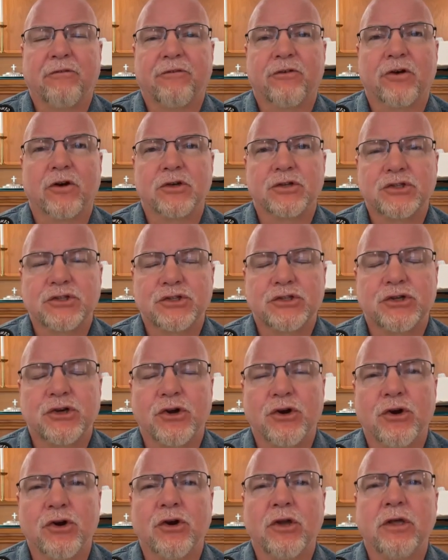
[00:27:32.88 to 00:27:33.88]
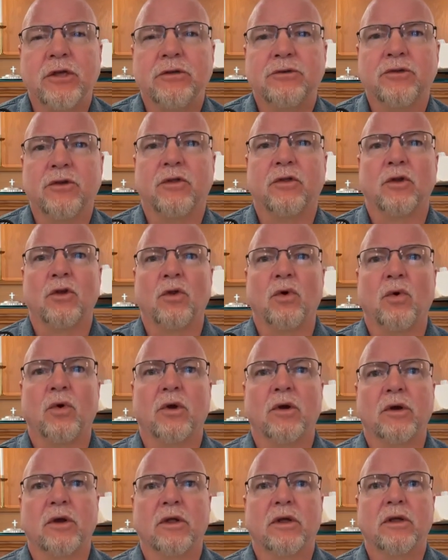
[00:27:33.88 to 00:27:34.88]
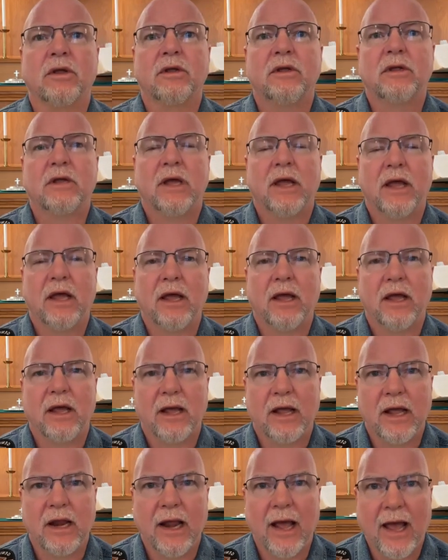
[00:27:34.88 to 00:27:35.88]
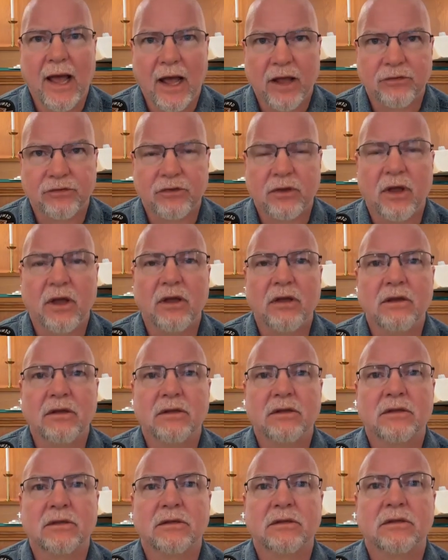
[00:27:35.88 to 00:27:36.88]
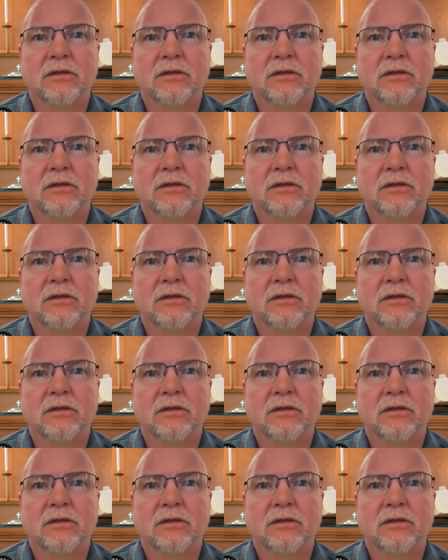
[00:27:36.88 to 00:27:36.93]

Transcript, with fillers: by first turning to the Lord and asking?